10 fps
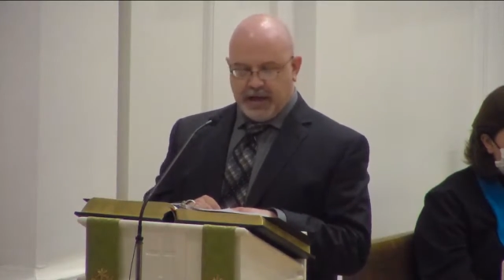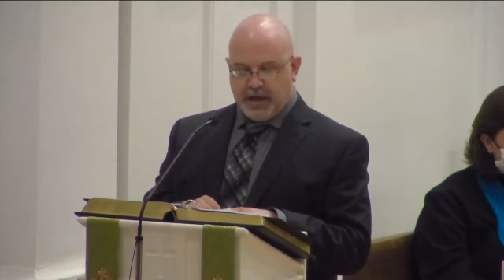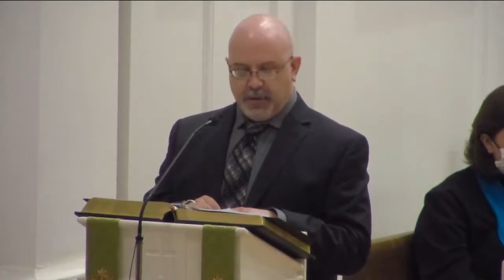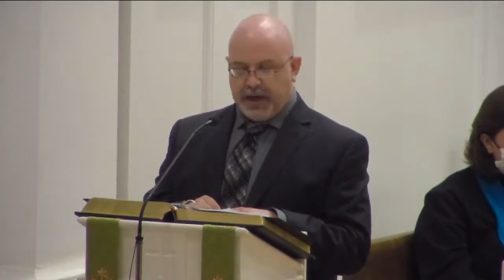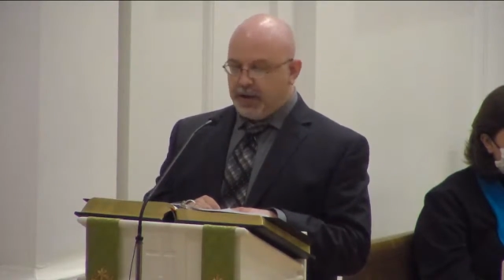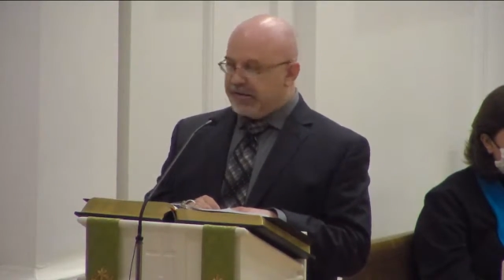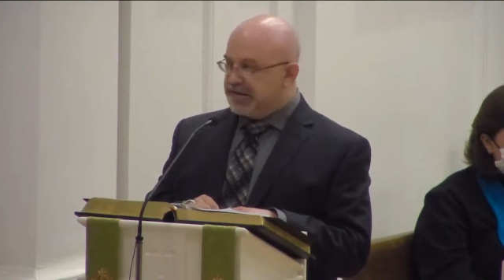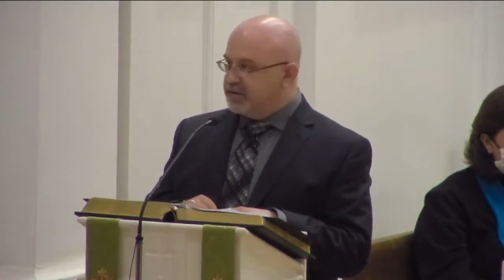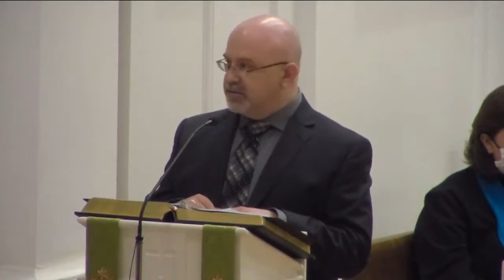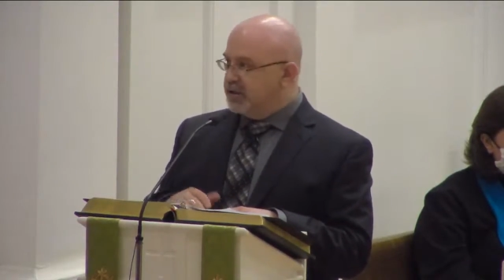We
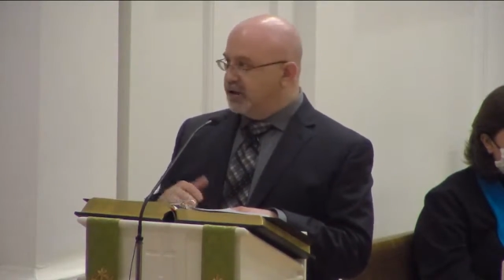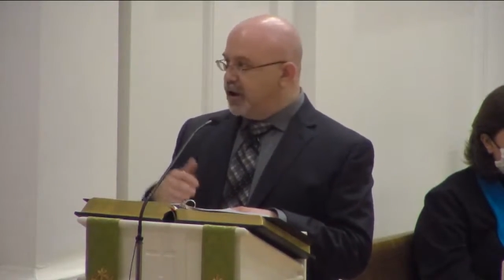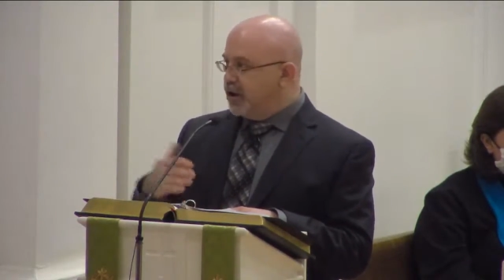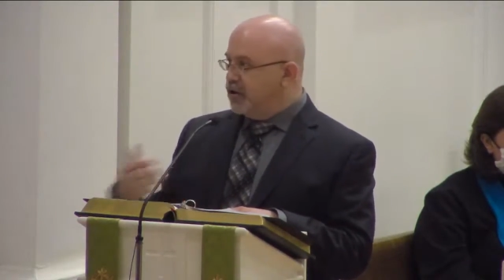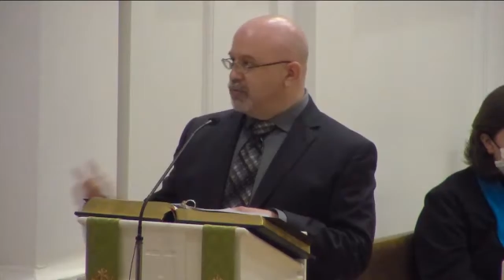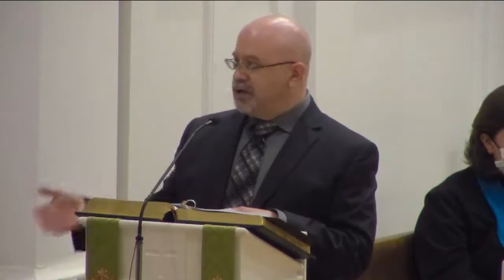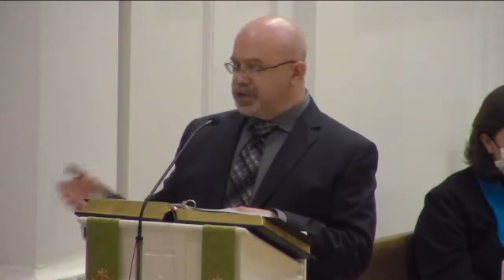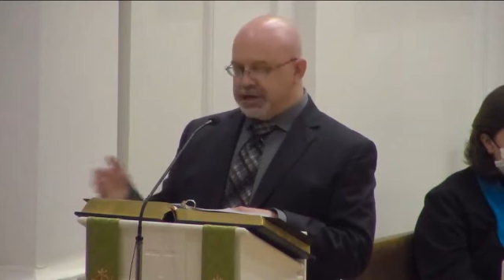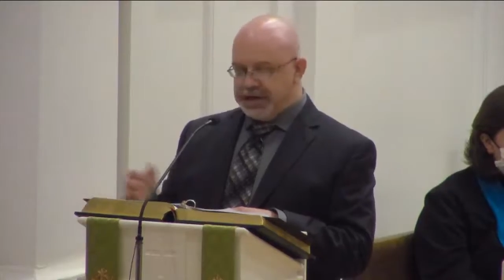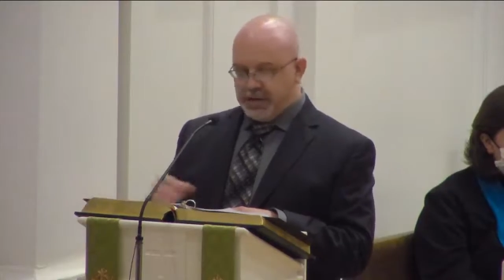hosted the Congo
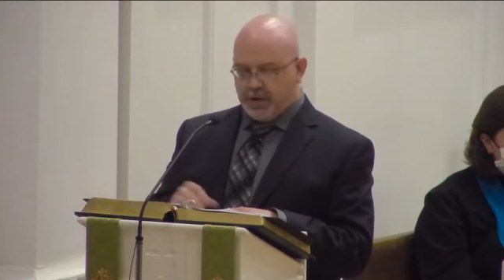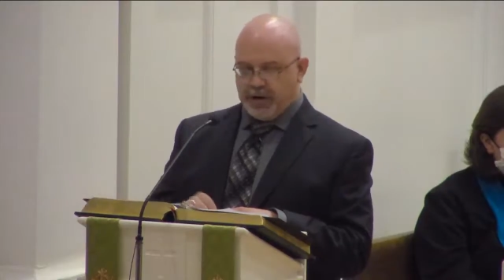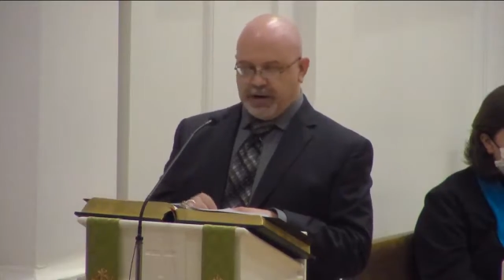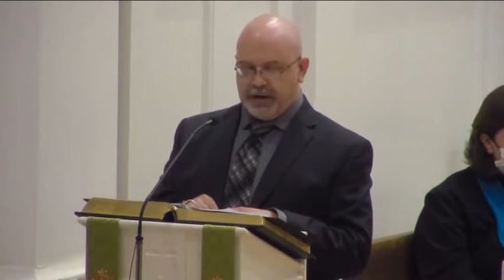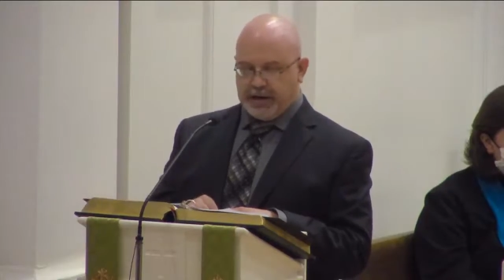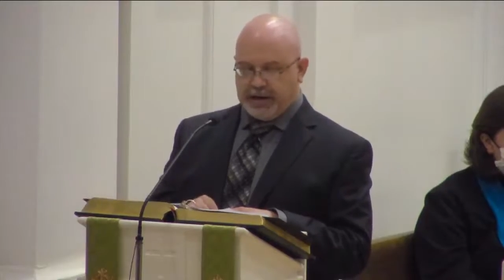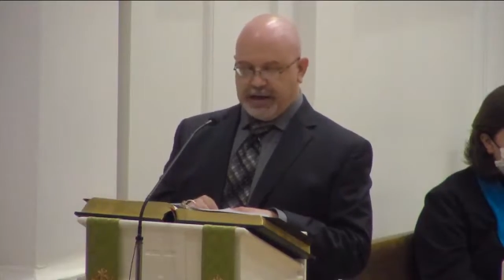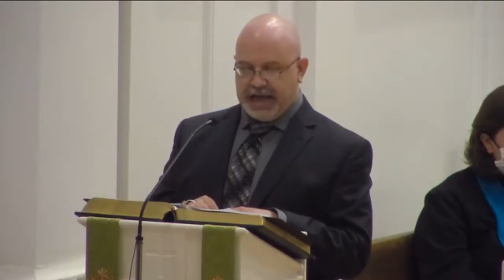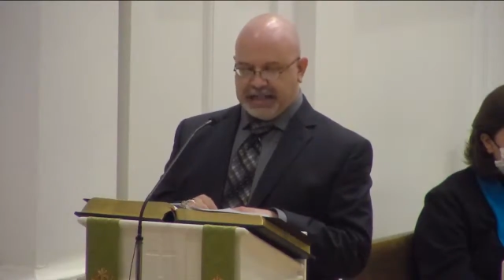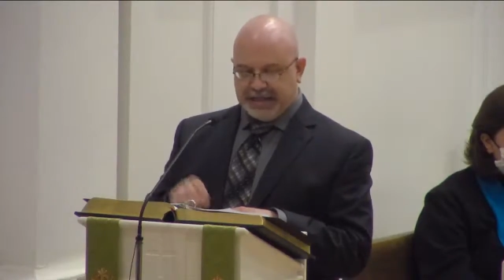Mission Network
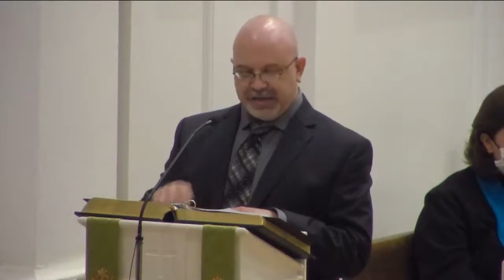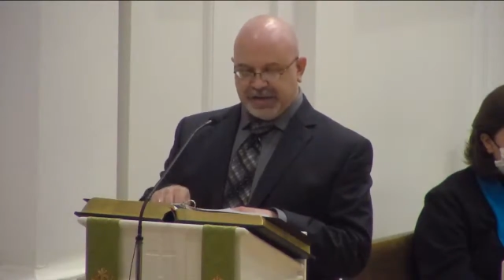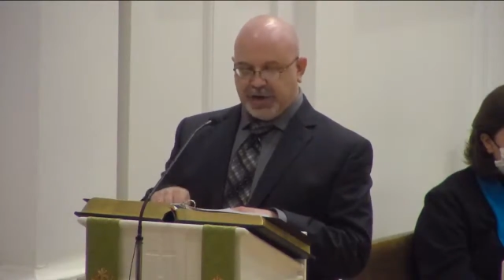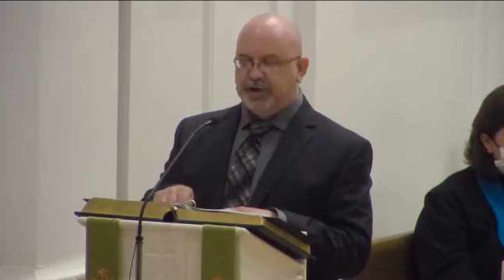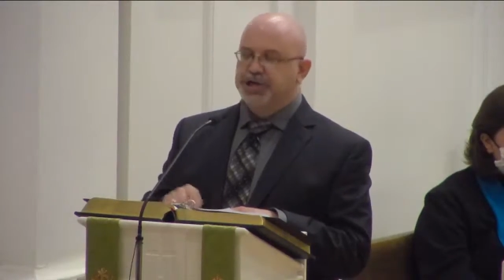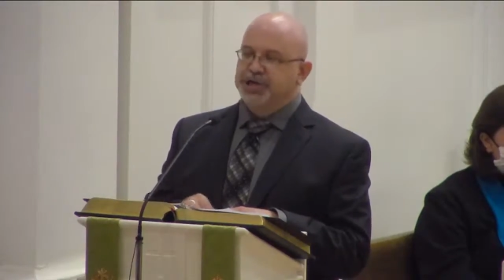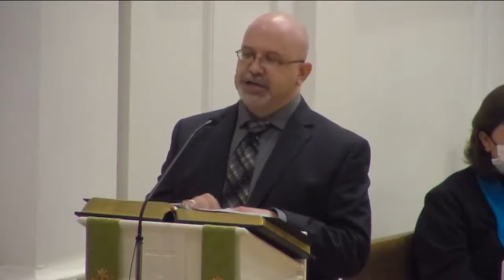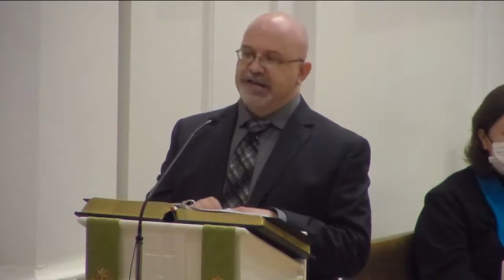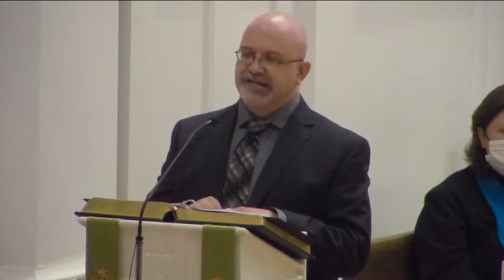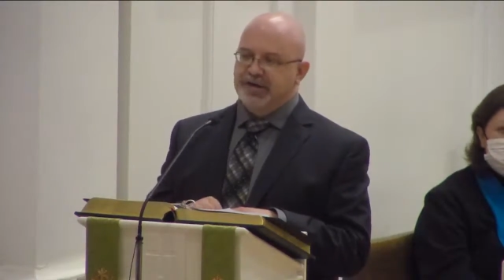at this church
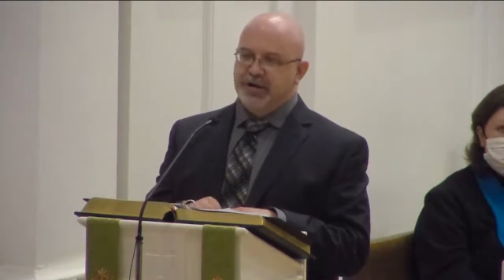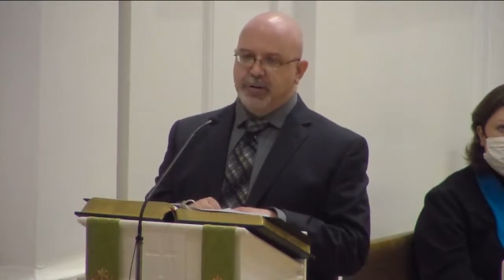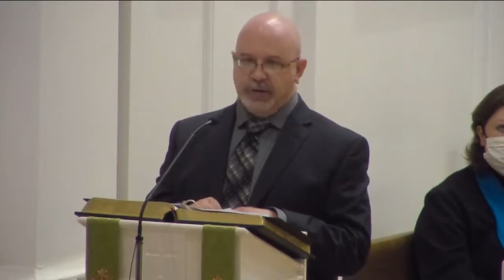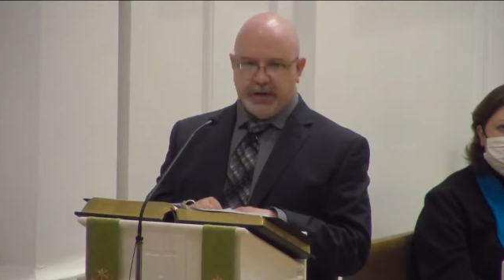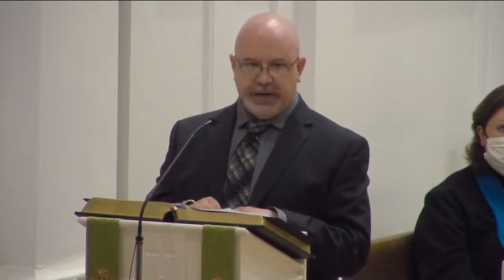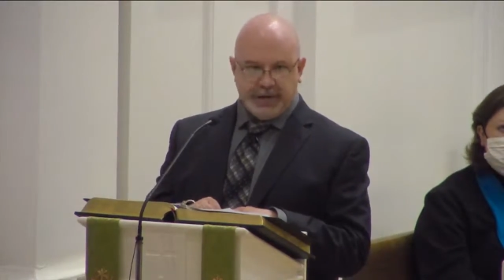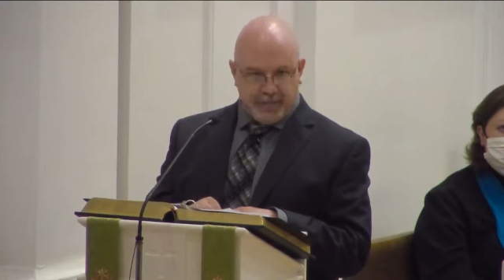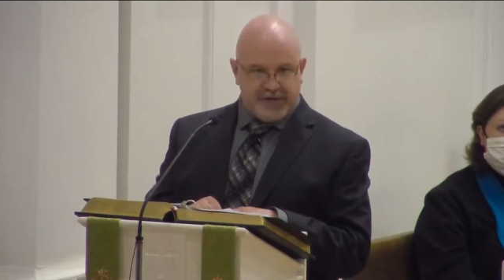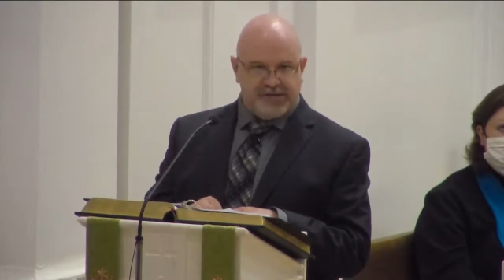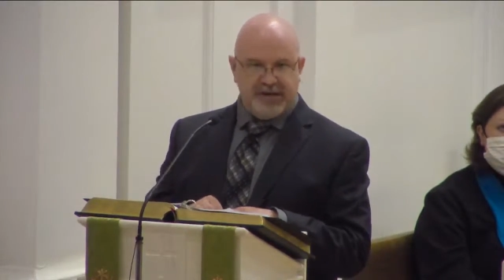last year when
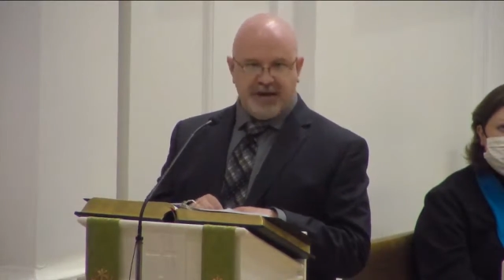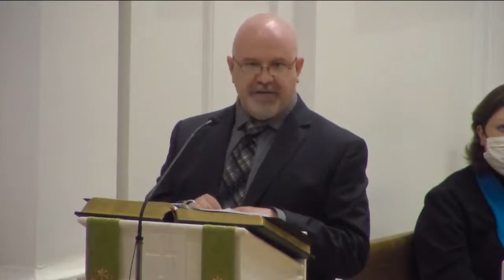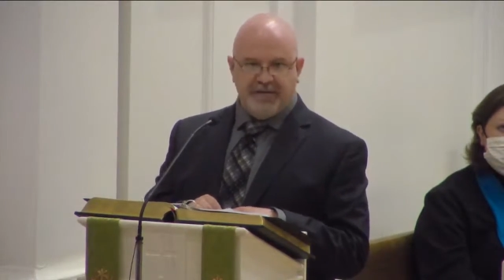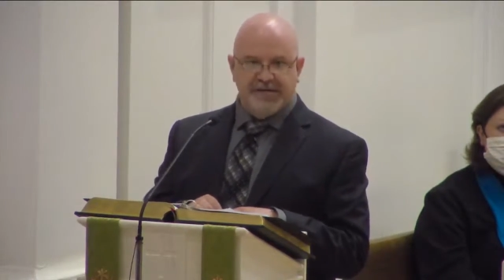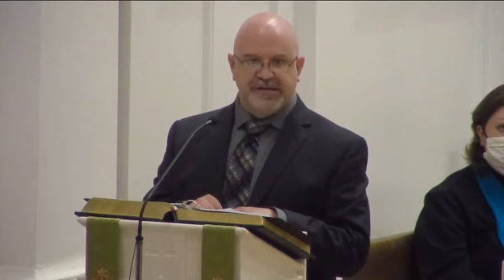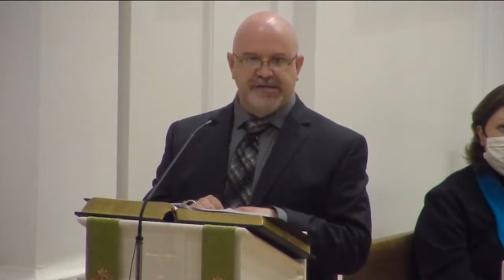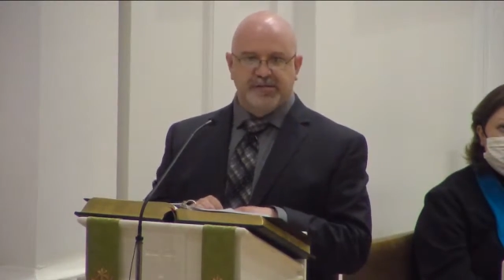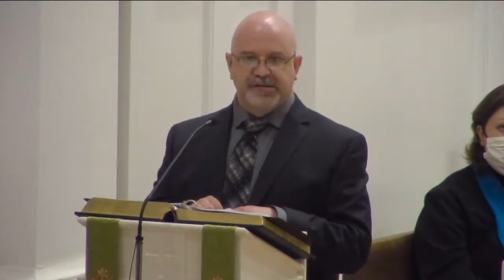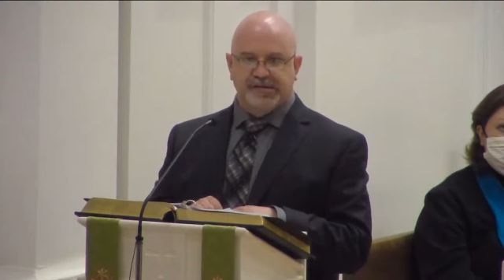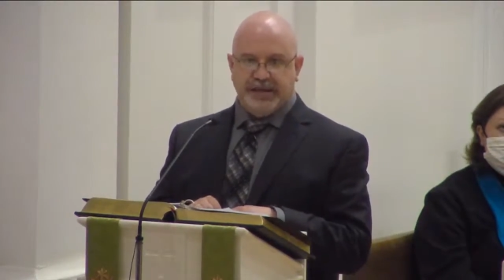in-person
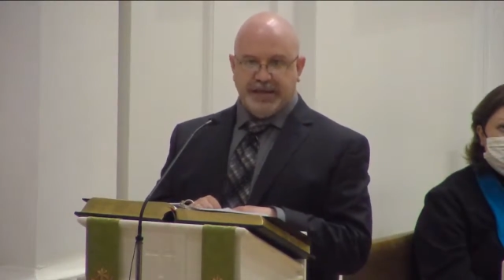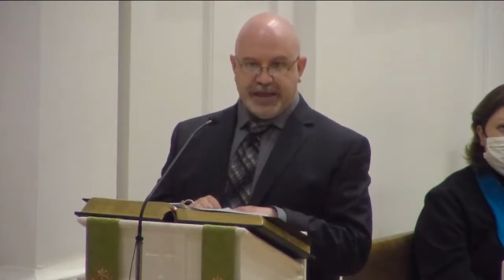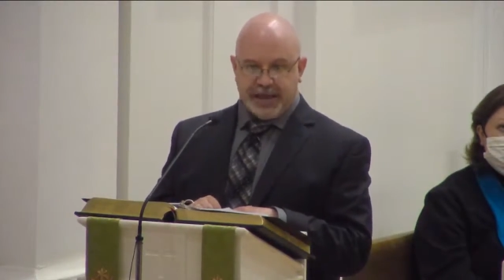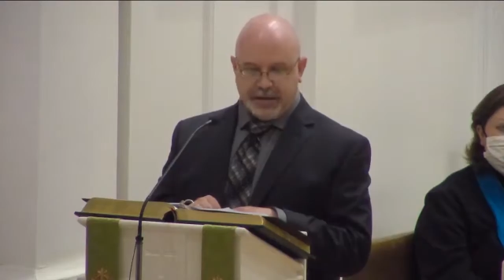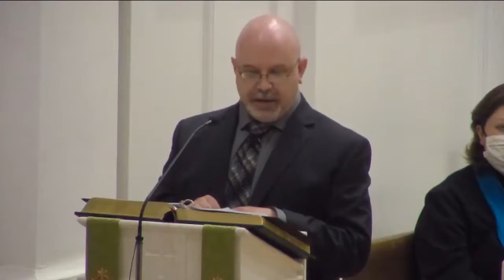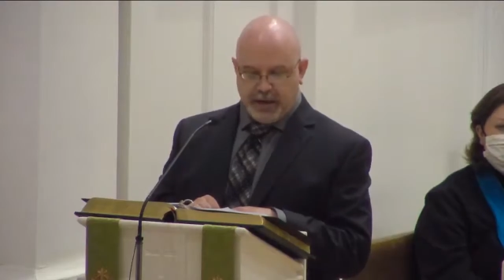conferences were still a thing.